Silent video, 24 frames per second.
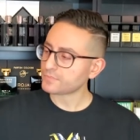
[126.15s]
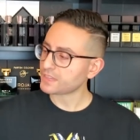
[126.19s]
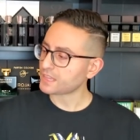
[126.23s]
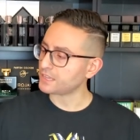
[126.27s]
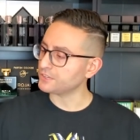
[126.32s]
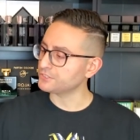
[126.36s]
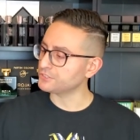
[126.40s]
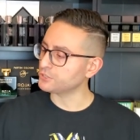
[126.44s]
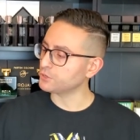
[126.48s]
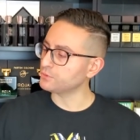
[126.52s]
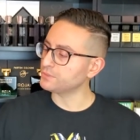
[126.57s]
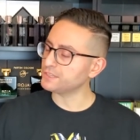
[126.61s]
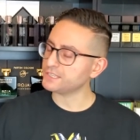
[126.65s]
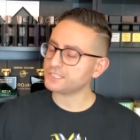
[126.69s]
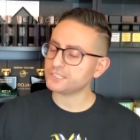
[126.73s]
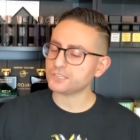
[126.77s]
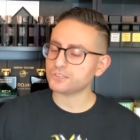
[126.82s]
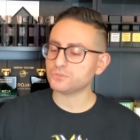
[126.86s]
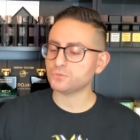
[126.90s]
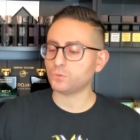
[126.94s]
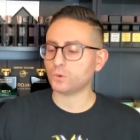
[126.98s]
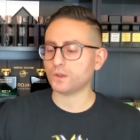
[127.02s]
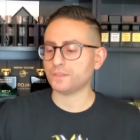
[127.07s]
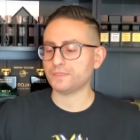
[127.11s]
So this is
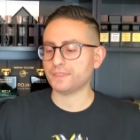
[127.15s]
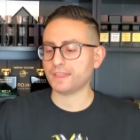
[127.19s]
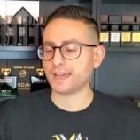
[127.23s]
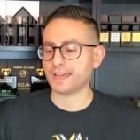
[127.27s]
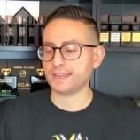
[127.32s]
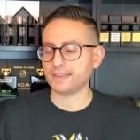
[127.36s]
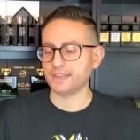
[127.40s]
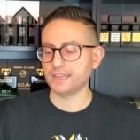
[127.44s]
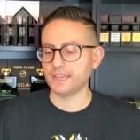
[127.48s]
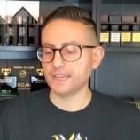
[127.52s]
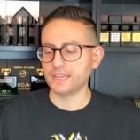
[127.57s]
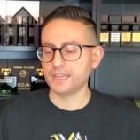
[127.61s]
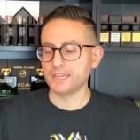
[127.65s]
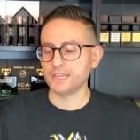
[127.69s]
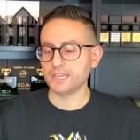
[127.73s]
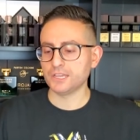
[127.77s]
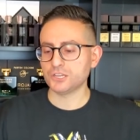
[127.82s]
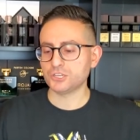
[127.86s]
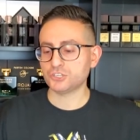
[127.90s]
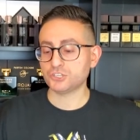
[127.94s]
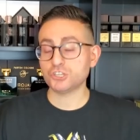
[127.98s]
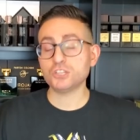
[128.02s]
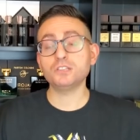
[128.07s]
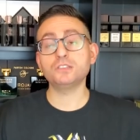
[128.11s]
one that
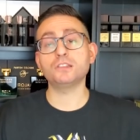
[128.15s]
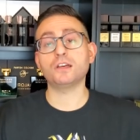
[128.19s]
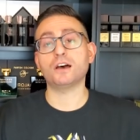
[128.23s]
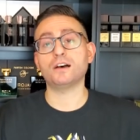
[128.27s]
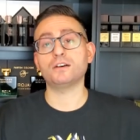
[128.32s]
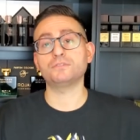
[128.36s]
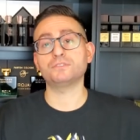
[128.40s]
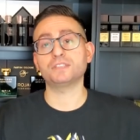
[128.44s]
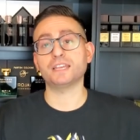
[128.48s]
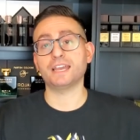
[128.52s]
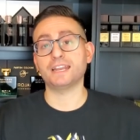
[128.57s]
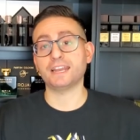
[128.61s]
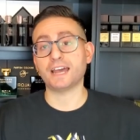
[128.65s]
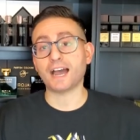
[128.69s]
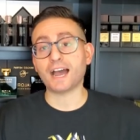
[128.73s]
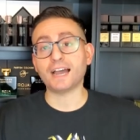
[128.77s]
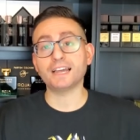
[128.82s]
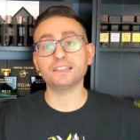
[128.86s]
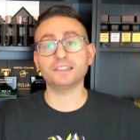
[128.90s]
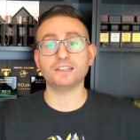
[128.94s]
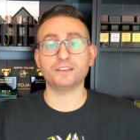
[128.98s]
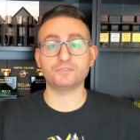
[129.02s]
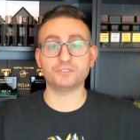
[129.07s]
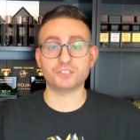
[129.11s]
she loves and I
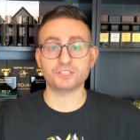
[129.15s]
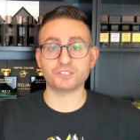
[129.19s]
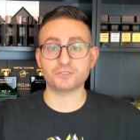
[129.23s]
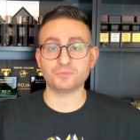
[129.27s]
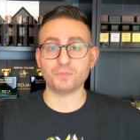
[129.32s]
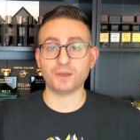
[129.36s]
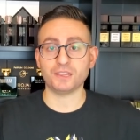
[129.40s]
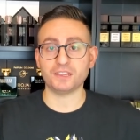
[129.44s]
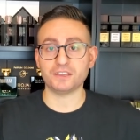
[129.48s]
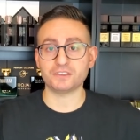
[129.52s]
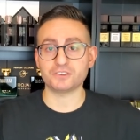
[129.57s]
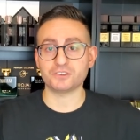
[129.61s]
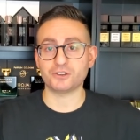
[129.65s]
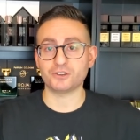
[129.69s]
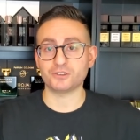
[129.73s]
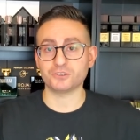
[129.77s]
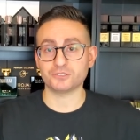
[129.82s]
love to smell on her.